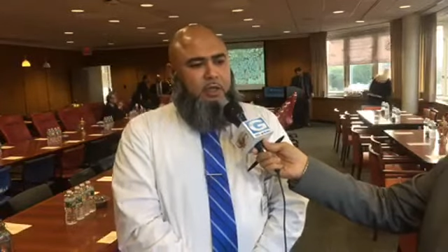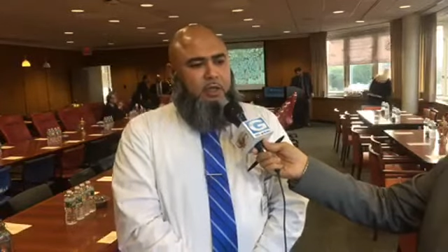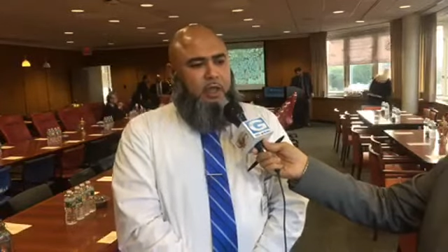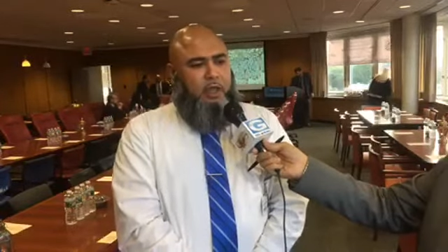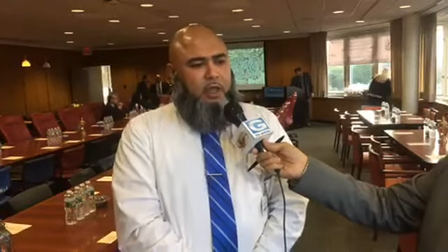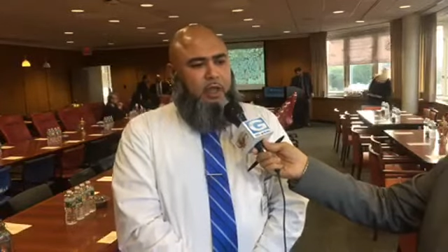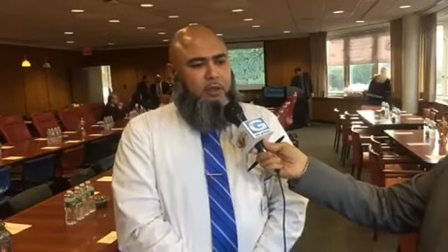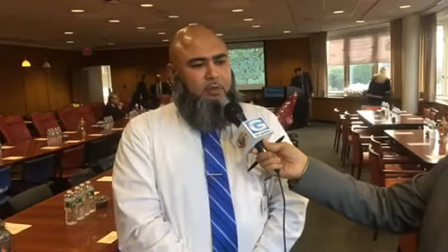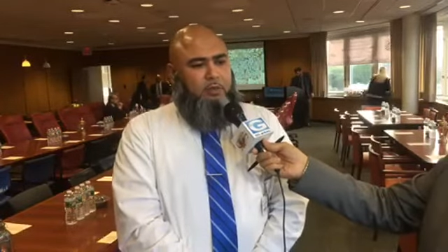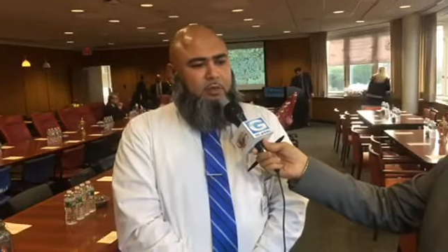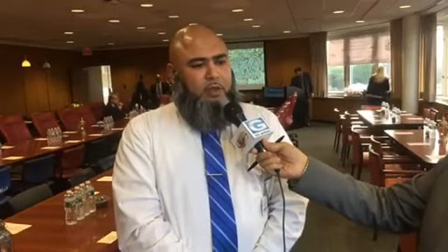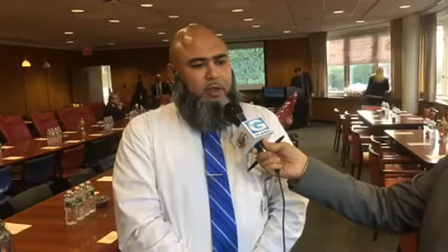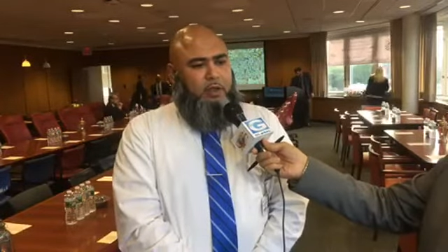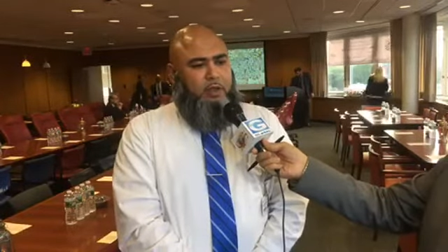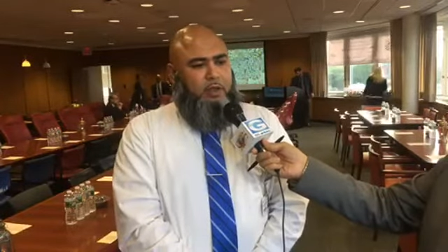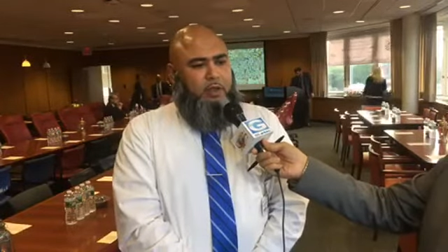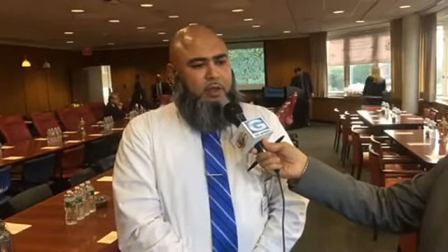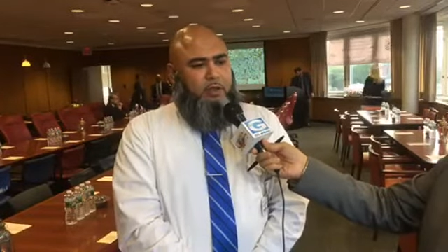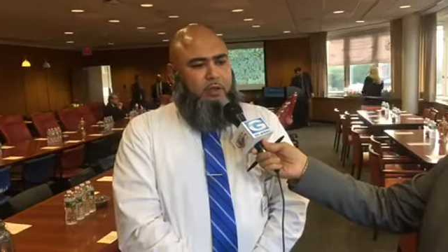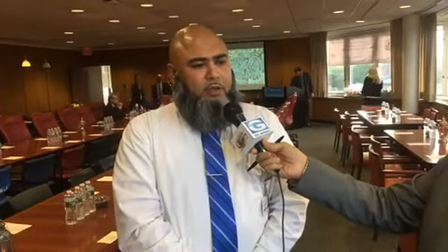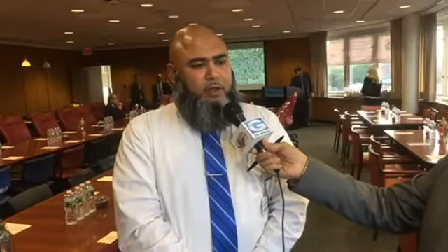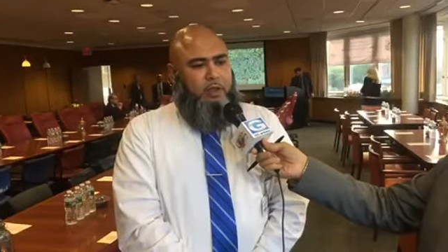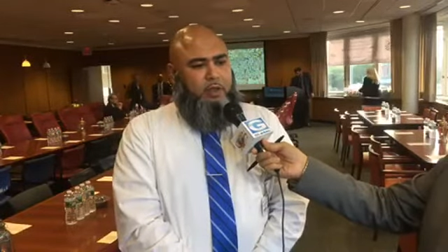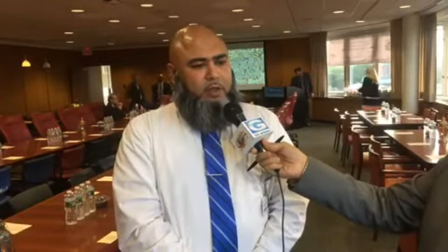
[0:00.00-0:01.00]
and
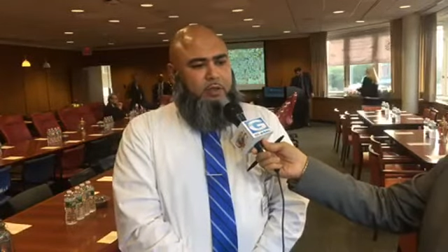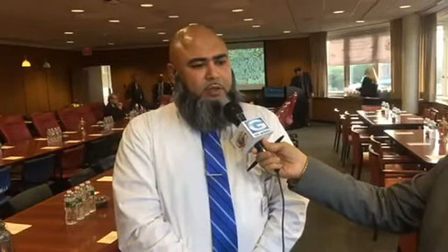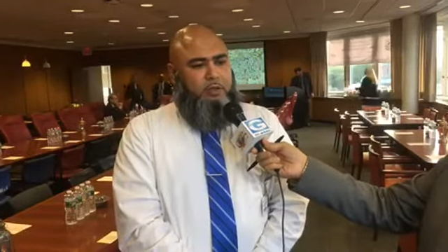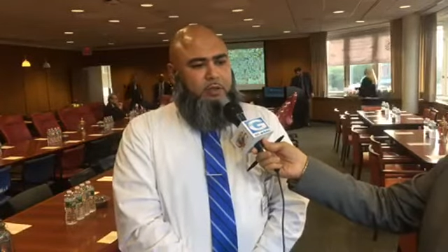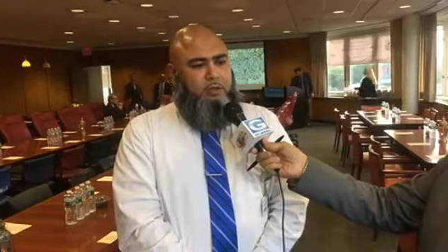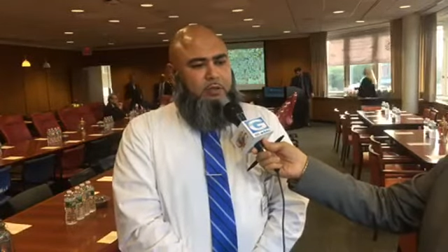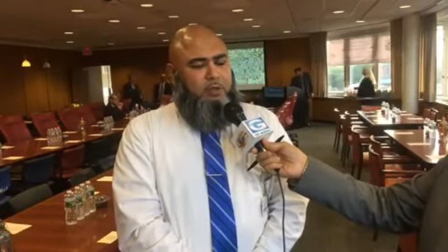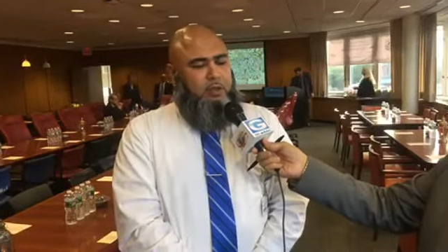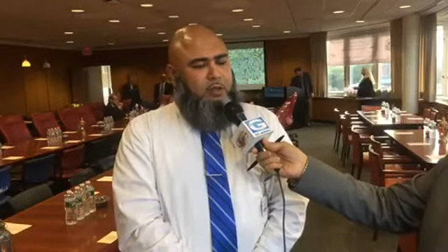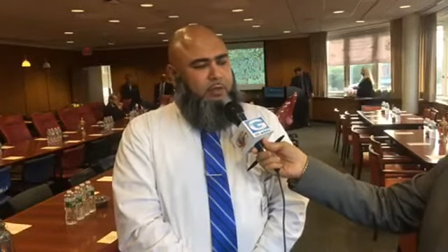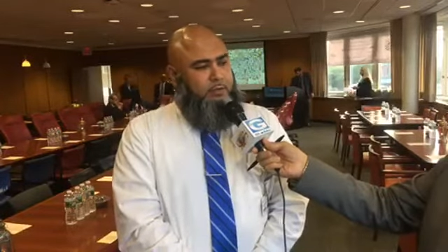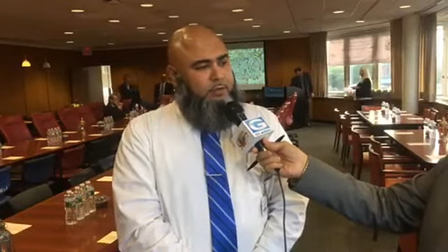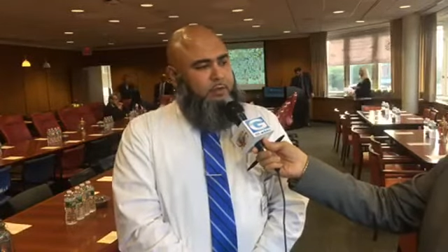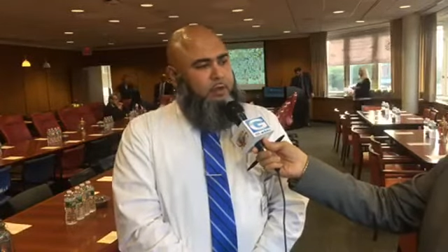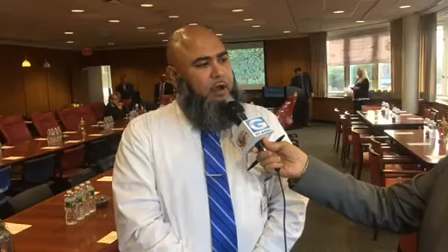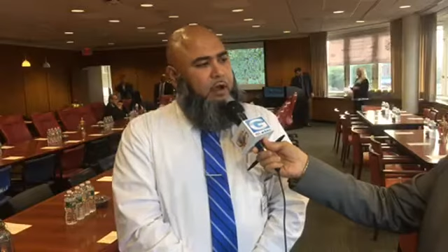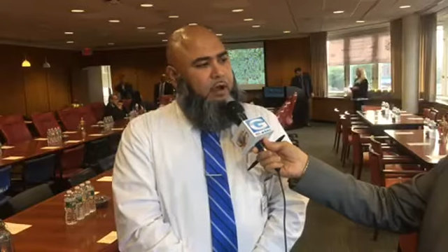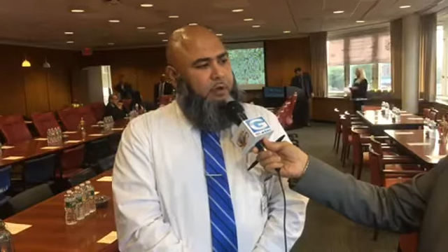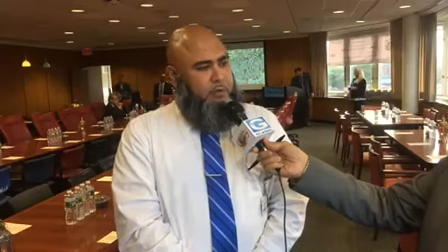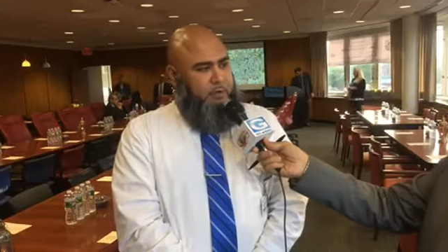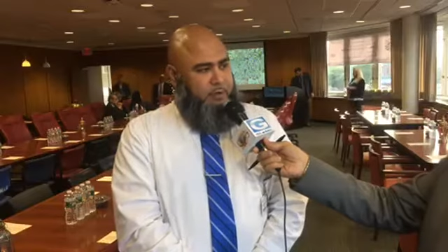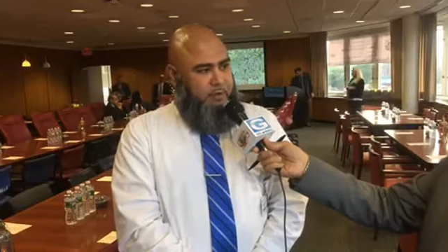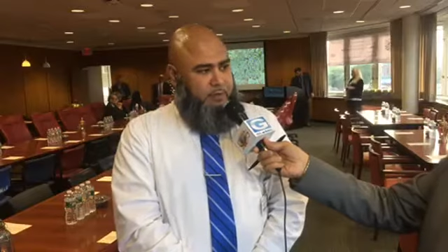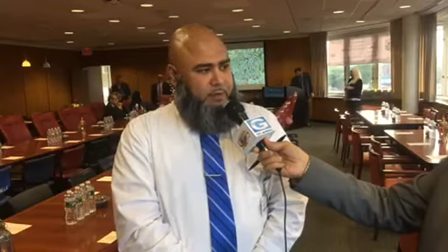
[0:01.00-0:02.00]
we do the
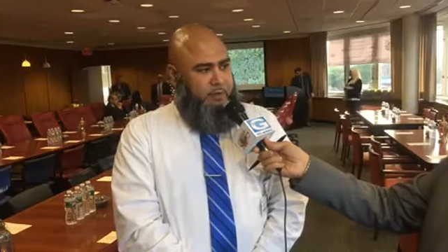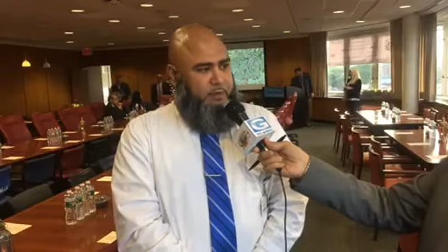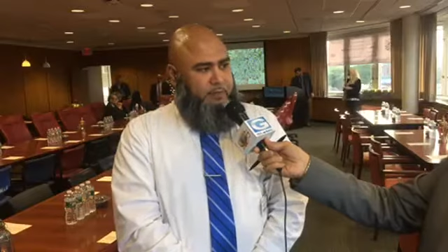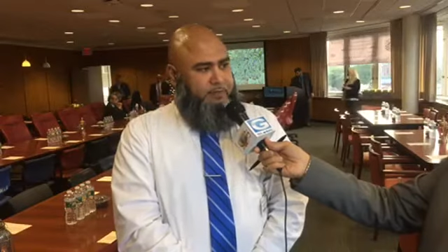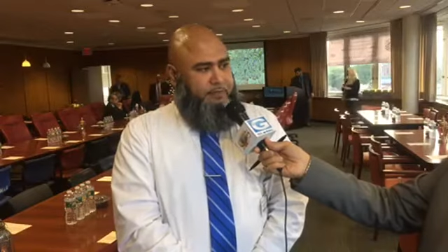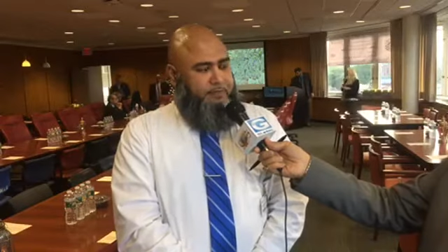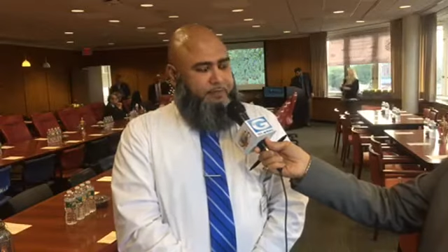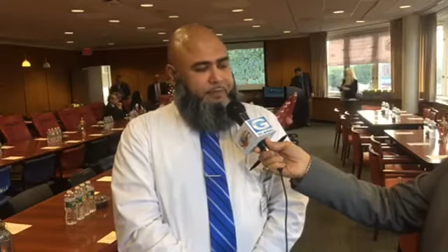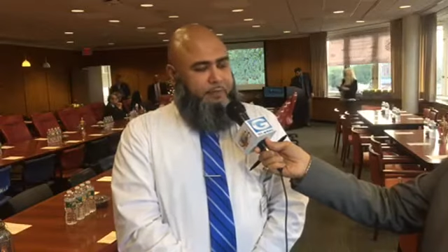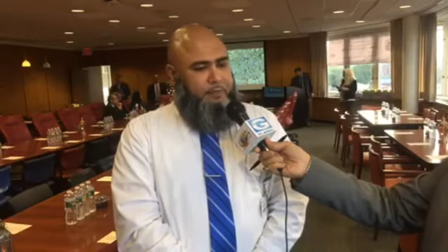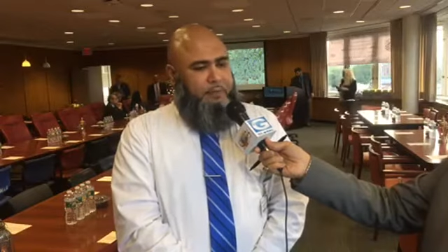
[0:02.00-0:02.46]
iftar with them.